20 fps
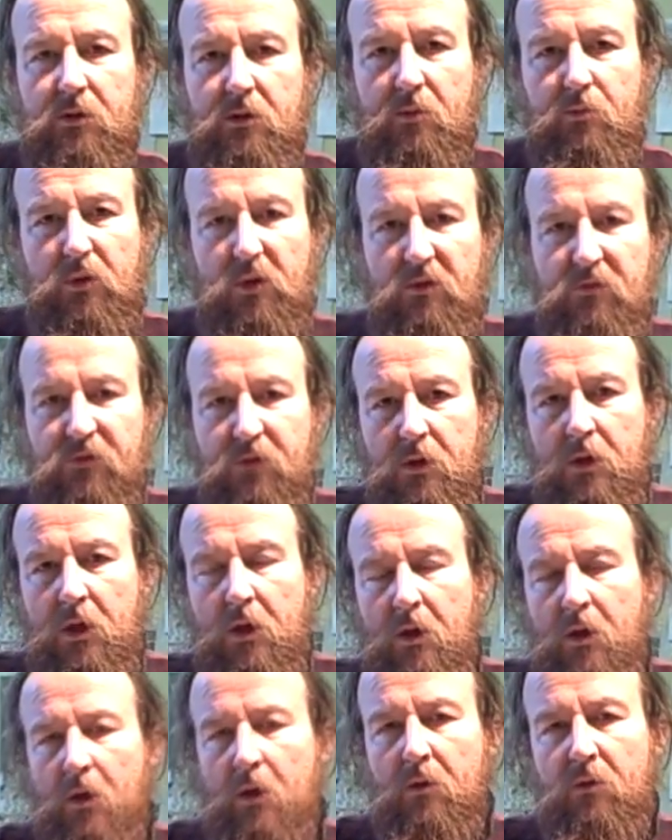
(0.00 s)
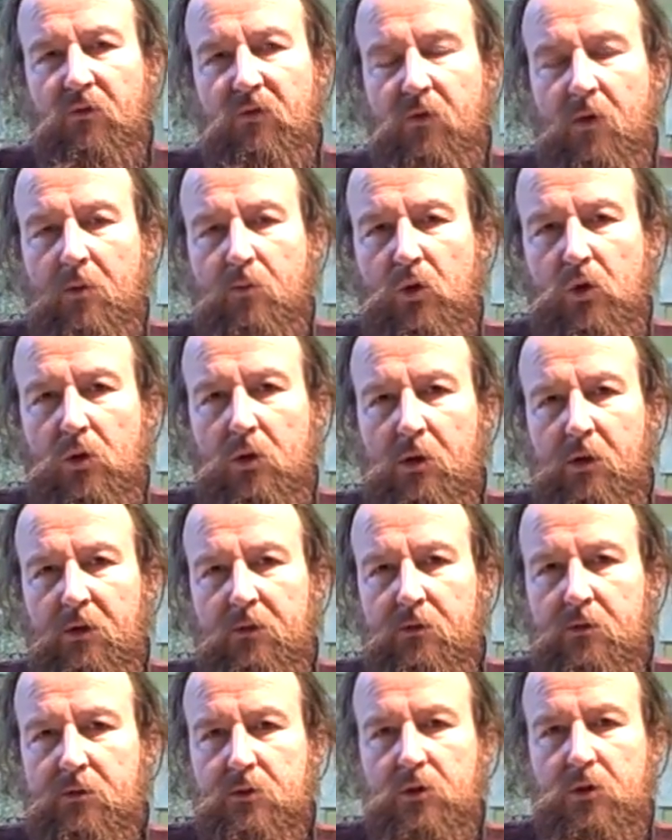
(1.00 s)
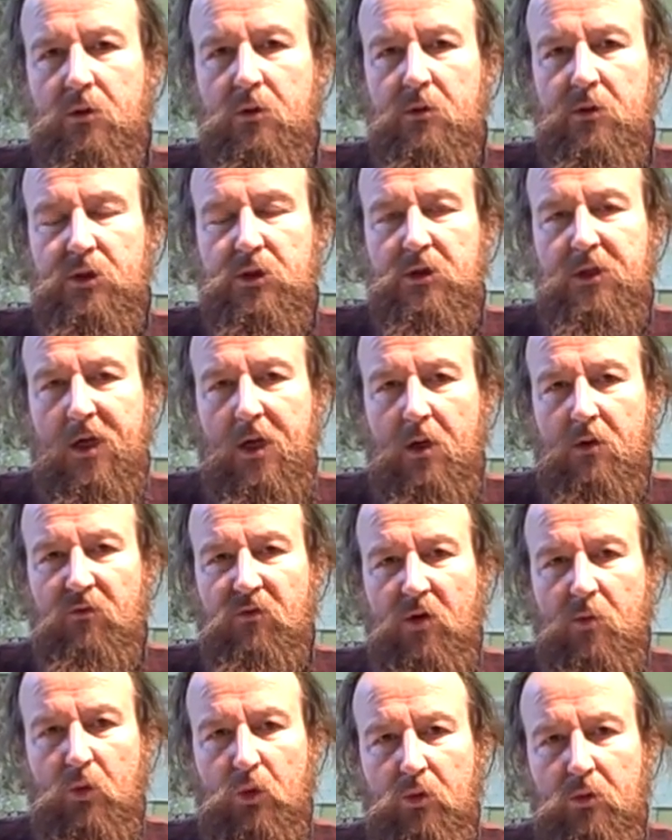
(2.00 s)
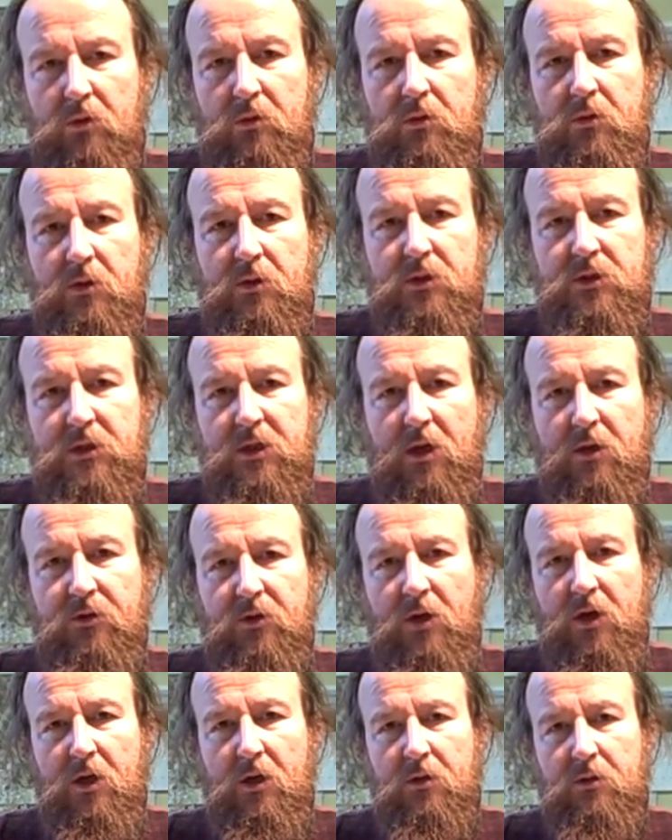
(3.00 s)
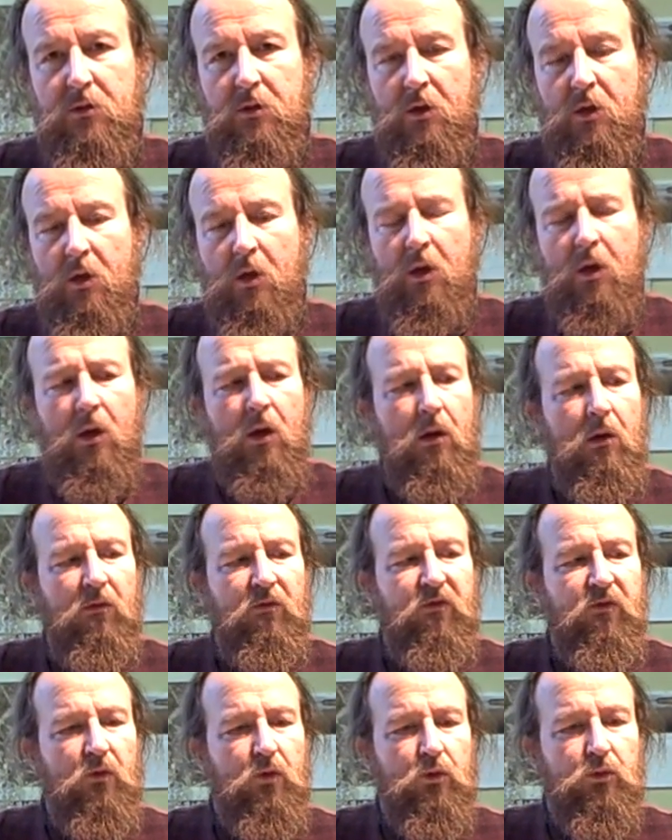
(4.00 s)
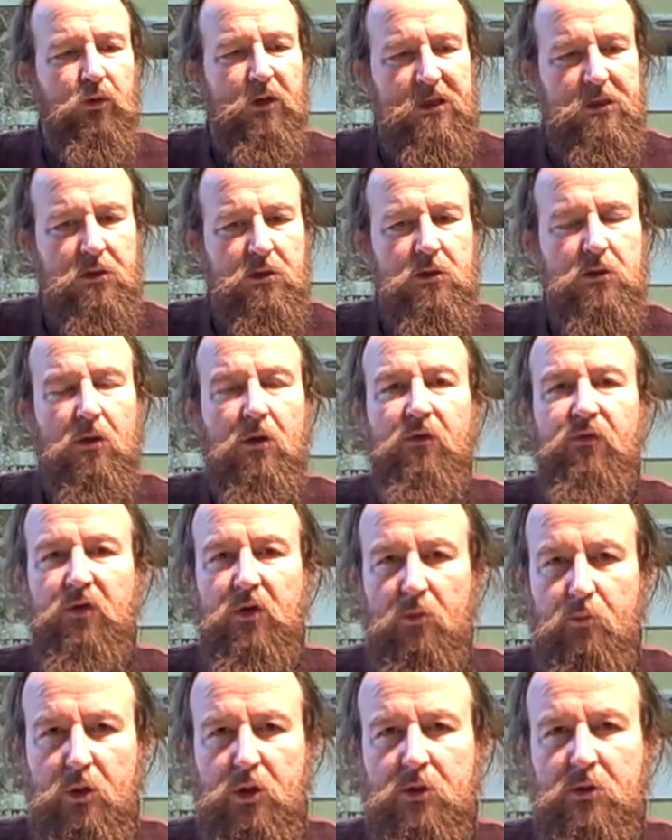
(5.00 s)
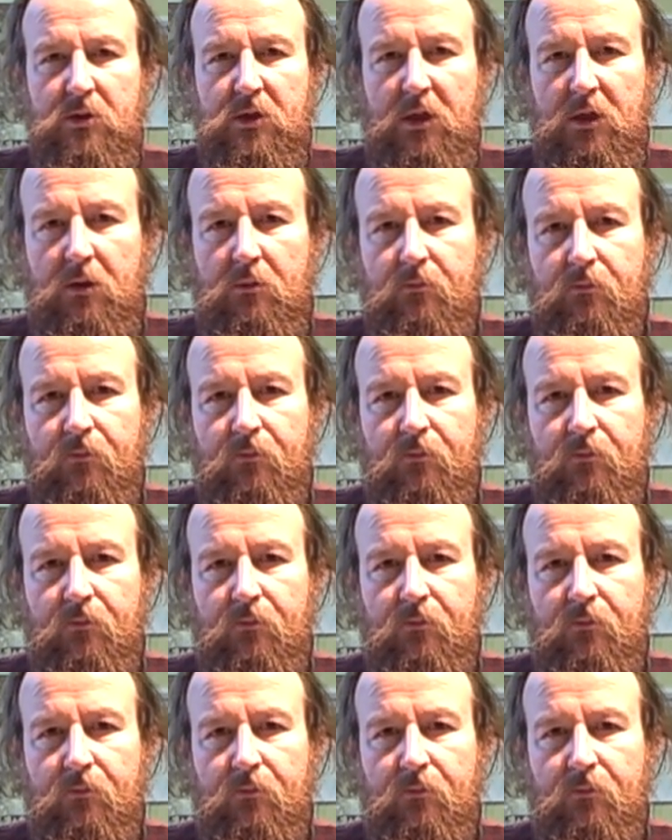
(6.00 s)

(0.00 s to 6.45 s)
I moved from Auckland to this town of Oamaru in the South Island for reasons of community.